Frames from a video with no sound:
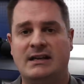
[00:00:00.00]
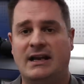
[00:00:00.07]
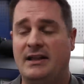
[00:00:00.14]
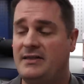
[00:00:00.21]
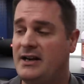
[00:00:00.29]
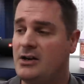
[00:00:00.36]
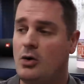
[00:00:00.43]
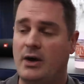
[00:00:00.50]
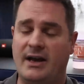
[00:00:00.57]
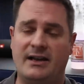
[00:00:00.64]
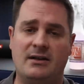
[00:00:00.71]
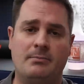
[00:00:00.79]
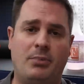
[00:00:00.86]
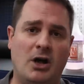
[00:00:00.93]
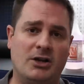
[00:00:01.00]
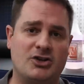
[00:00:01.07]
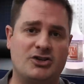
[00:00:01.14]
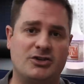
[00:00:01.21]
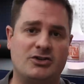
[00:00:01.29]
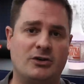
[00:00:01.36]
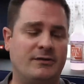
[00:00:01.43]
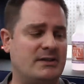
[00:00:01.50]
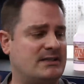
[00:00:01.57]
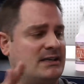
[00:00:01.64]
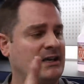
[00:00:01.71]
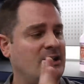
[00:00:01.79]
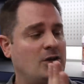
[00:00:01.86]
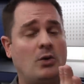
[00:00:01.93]
and then go ahead and polish the surface,
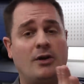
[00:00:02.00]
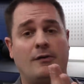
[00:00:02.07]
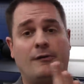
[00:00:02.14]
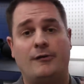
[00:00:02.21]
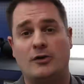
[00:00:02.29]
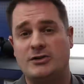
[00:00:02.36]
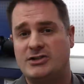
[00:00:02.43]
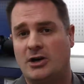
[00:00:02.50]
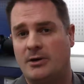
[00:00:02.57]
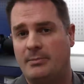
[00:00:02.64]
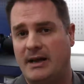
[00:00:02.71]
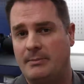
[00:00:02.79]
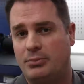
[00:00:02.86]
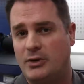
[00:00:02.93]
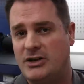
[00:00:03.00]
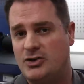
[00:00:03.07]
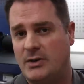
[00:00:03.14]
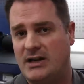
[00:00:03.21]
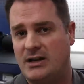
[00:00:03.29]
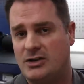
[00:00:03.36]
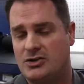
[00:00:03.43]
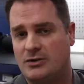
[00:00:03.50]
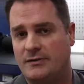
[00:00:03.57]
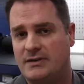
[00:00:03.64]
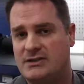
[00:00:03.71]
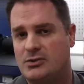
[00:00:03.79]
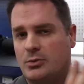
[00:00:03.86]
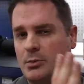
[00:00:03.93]
you want to first start by pre-treating the
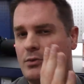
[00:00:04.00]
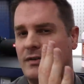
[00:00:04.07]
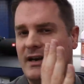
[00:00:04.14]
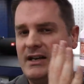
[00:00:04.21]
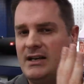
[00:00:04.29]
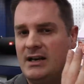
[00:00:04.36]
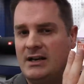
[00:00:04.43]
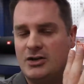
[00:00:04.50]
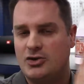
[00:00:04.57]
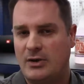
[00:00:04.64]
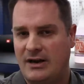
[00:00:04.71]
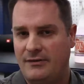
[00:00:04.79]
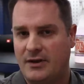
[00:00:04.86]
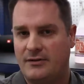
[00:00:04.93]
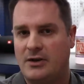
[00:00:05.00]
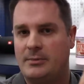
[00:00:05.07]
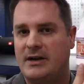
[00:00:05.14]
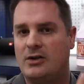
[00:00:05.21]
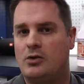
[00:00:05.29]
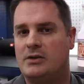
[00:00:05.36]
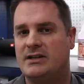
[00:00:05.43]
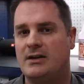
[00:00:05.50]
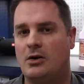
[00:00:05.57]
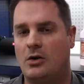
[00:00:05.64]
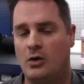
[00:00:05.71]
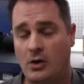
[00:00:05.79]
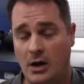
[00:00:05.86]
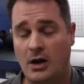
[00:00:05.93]
surface to remove any traffic film and
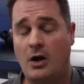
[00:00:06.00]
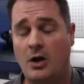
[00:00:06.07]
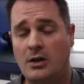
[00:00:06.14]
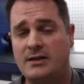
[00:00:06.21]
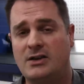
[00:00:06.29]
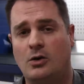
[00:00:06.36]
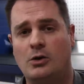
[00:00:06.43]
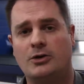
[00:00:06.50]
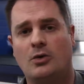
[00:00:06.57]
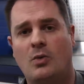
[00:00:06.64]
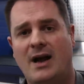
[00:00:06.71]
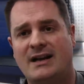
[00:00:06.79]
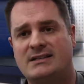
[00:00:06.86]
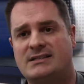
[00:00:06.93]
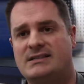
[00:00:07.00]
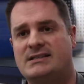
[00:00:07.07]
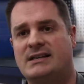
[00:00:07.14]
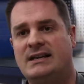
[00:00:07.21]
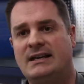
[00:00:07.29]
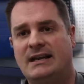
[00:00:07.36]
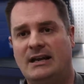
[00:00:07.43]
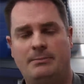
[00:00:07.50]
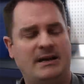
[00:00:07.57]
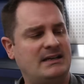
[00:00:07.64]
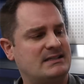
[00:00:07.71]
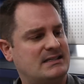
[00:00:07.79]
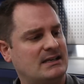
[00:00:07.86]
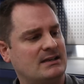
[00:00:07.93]
all the older waxes and
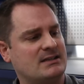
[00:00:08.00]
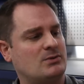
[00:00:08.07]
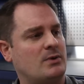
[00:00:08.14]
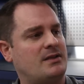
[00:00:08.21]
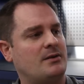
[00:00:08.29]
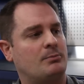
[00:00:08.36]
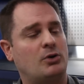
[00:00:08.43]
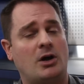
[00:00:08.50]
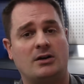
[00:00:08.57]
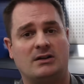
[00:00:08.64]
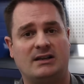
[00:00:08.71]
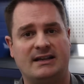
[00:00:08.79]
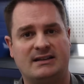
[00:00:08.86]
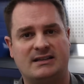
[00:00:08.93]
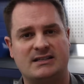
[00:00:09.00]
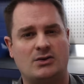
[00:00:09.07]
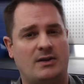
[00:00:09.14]
paint sealants with a product like this.